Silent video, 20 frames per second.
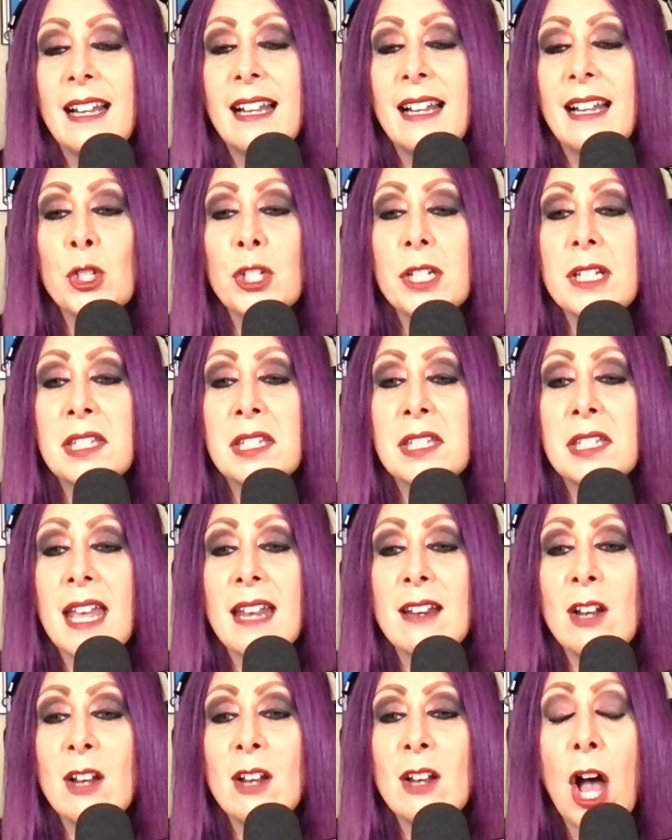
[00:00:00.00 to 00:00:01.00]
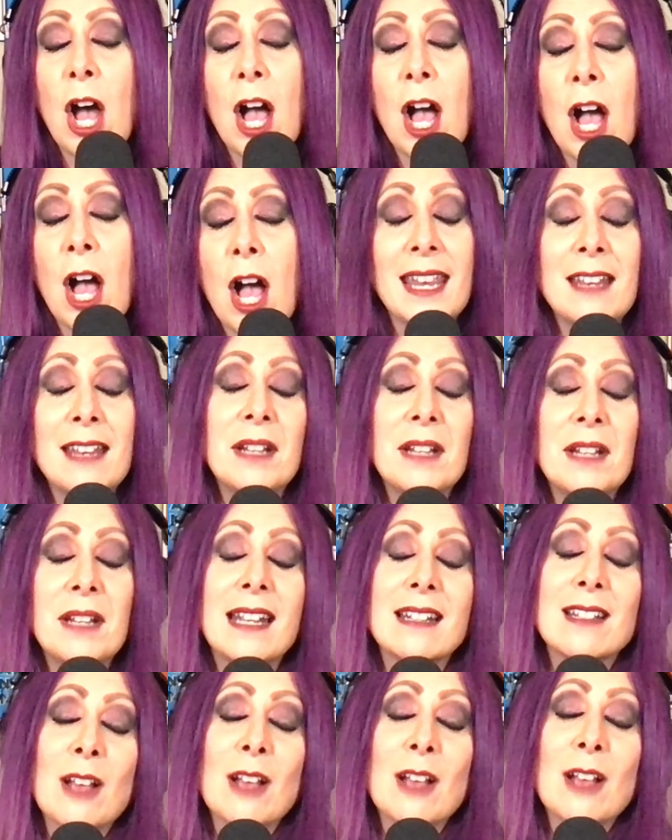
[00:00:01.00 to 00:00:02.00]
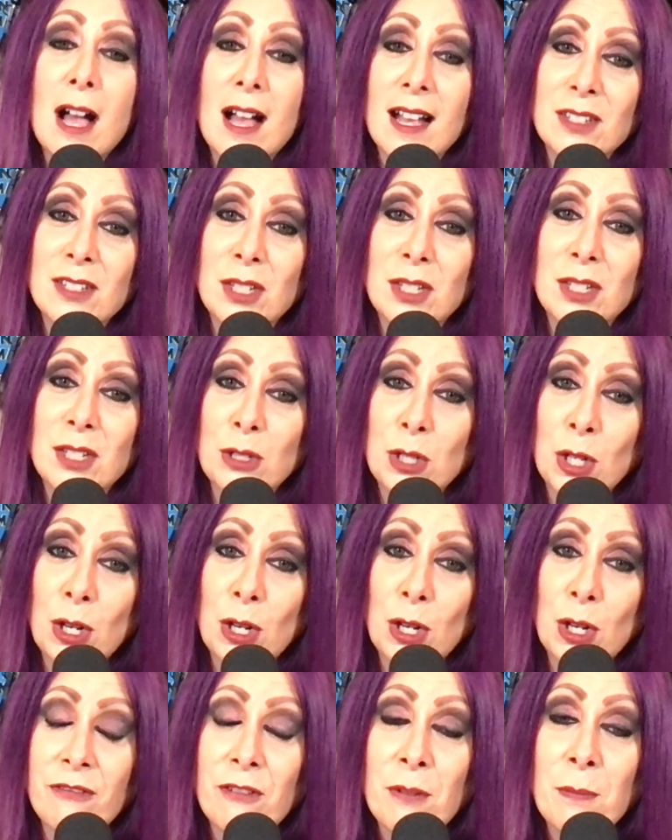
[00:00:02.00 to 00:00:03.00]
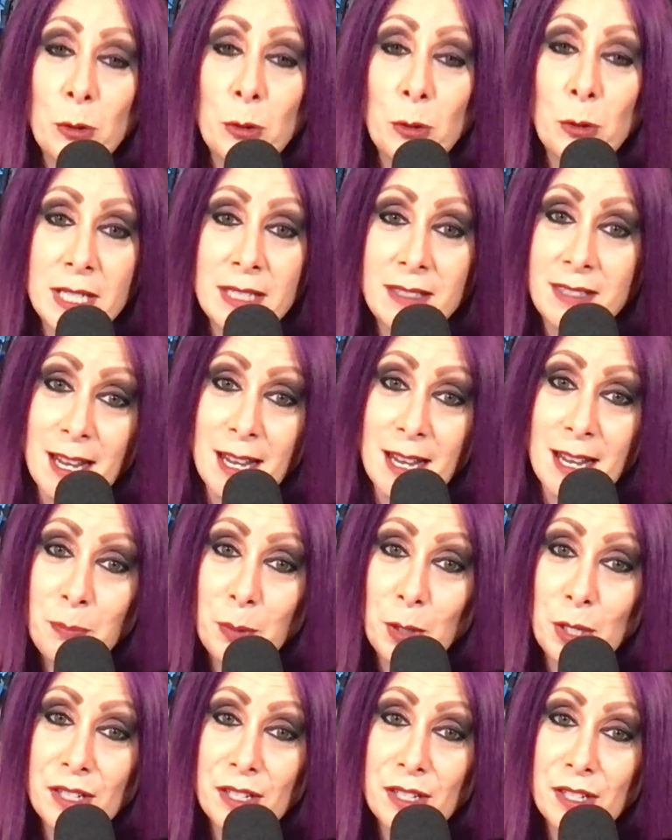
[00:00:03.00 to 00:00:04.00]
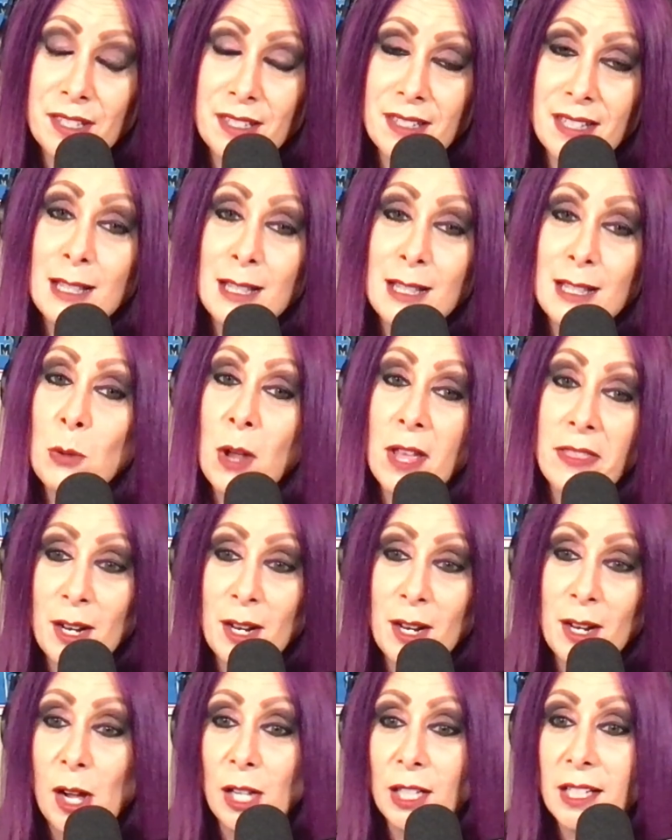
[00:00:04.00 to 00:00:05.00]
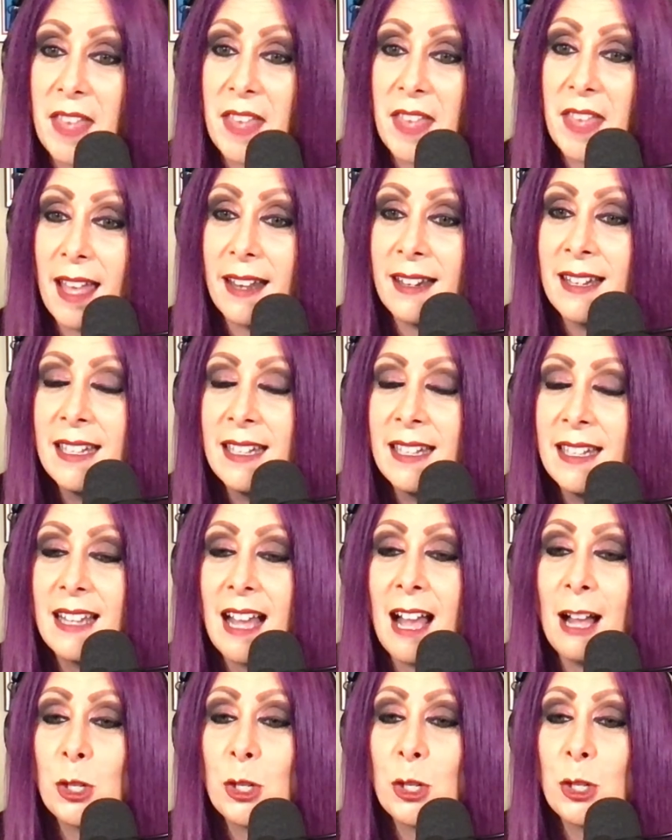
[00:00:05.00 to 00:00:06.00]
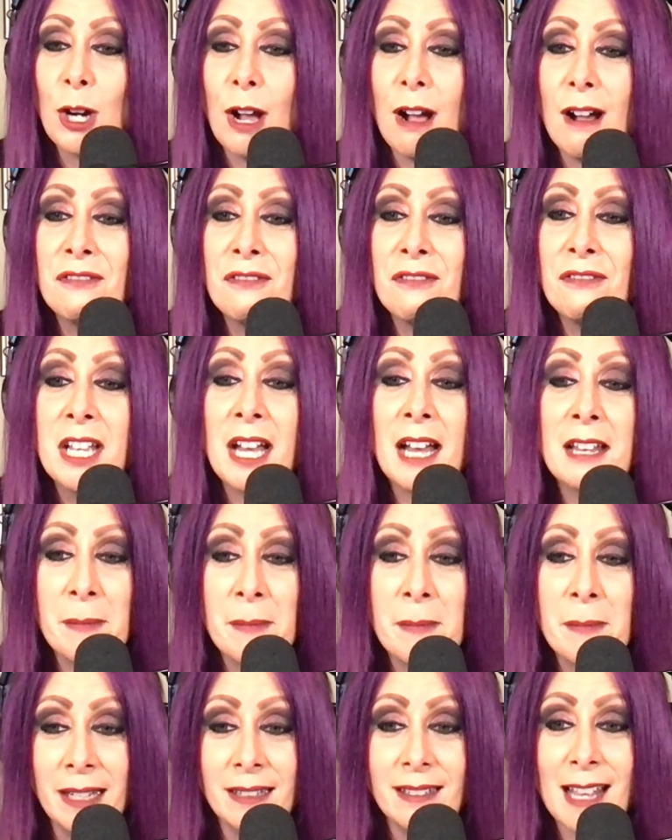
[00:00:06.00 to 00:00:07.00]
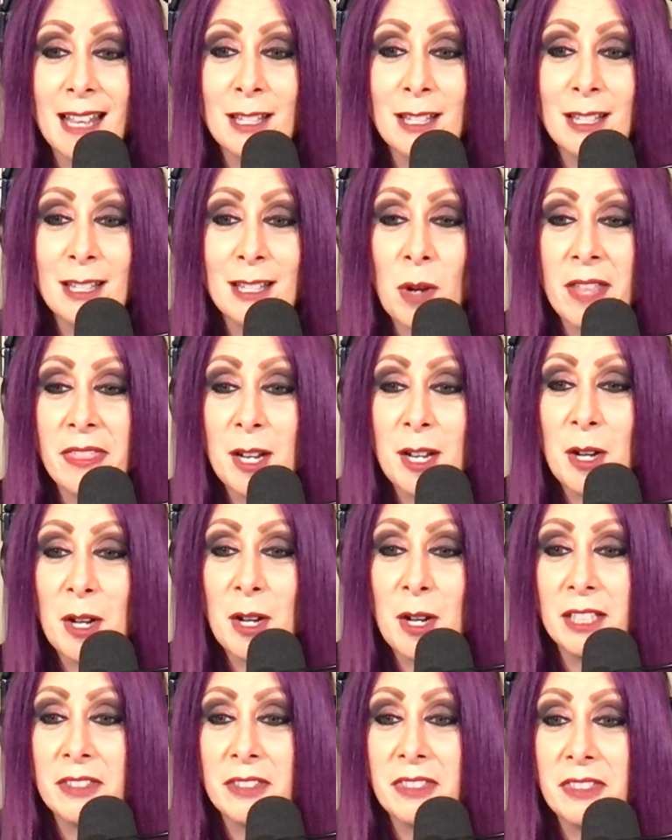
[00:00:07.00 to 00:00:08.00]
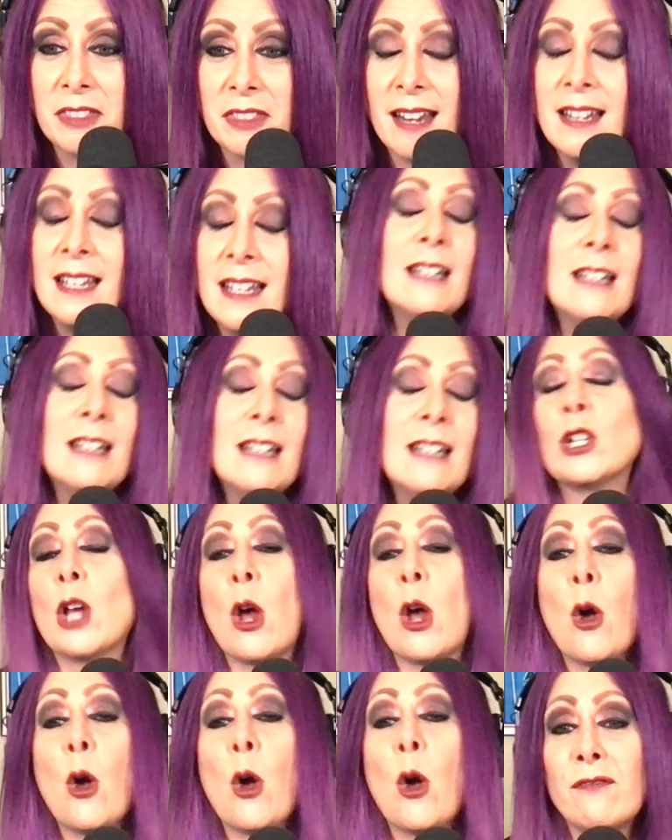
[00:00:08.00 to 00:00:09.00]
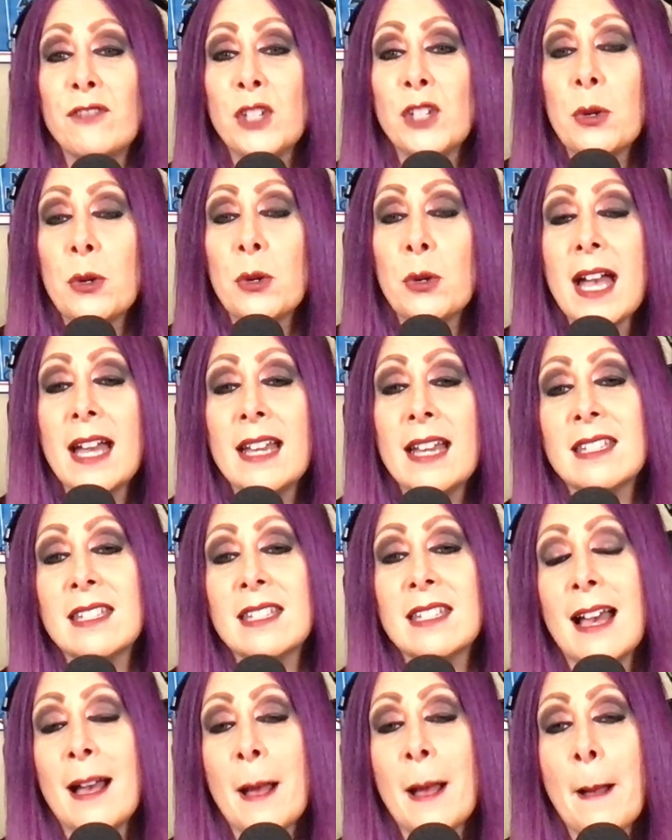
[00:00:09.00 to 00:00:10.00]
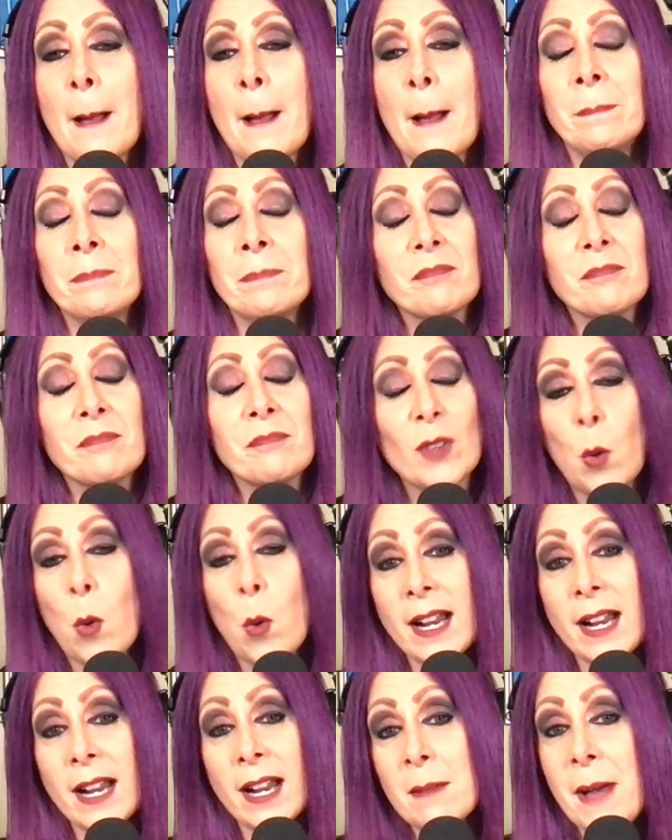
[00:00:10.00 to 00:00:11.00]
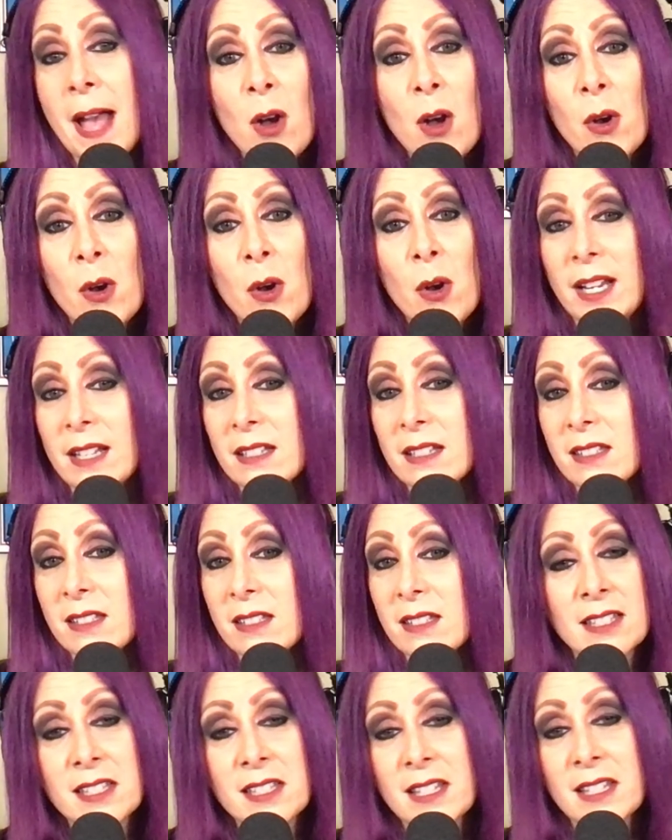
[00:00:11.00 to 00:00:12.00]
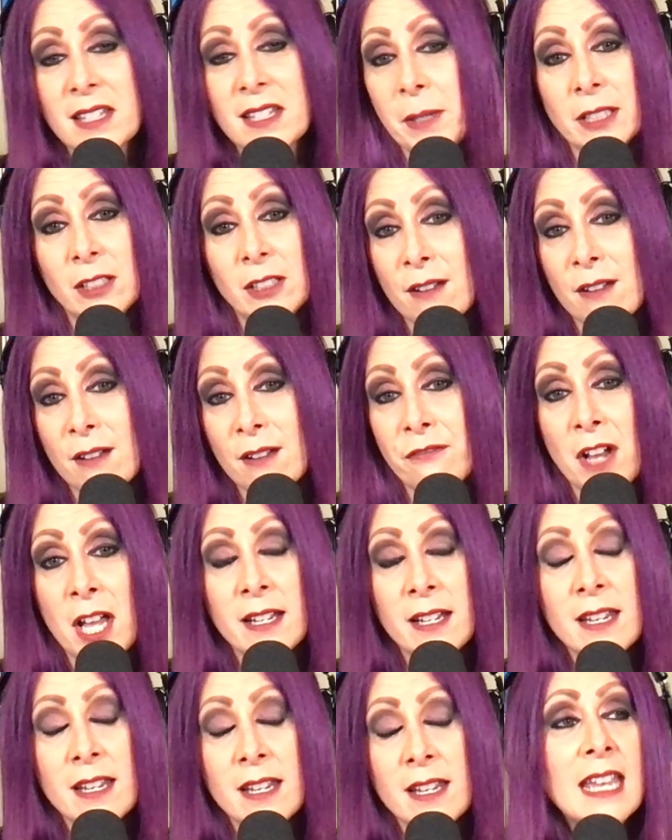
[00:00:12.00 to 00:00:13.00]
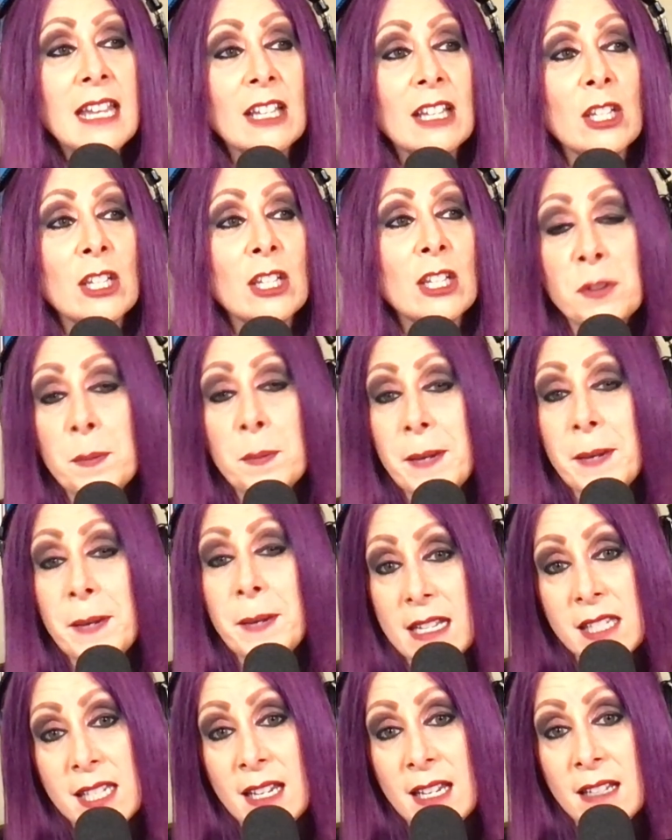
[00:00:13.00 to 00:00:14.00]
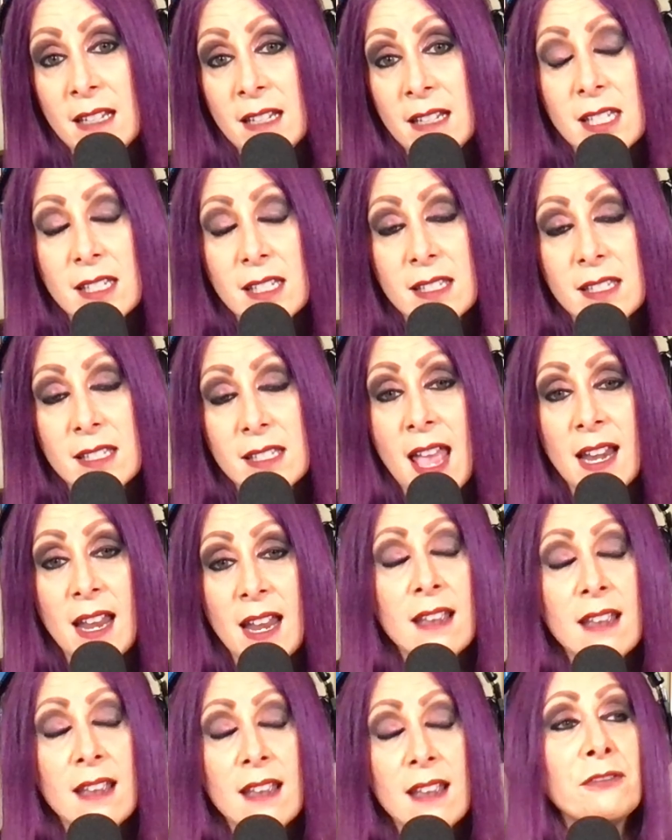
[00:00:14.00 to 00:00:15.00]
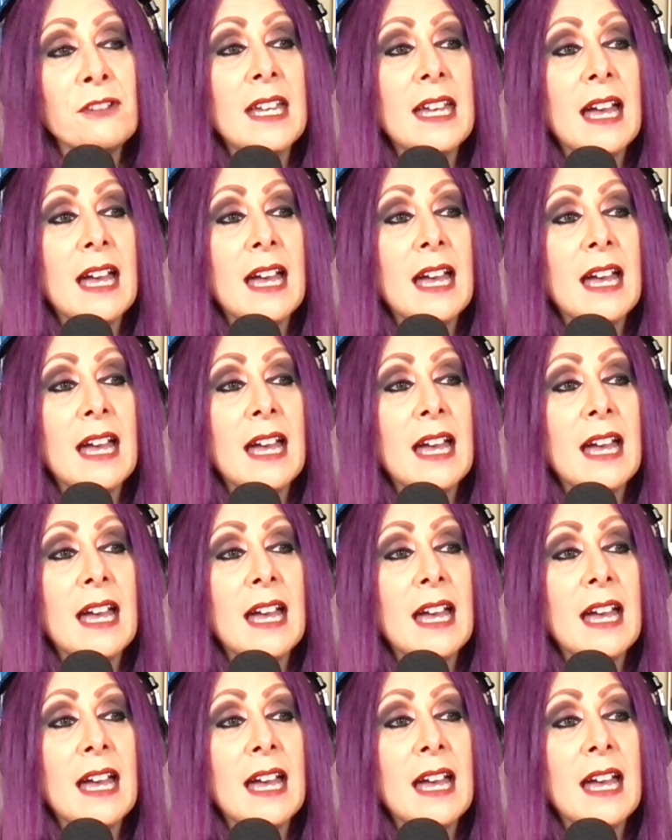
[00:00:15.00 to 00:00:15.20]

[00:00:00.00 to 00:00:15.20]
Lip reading: She said hog. Hog is a term for Marine snipers. That's why they call it that. Hunter of gunmen. That's why they call it that. So if you guys want to come out, it's going to be a lot of fun. You have to be 18 to skydive.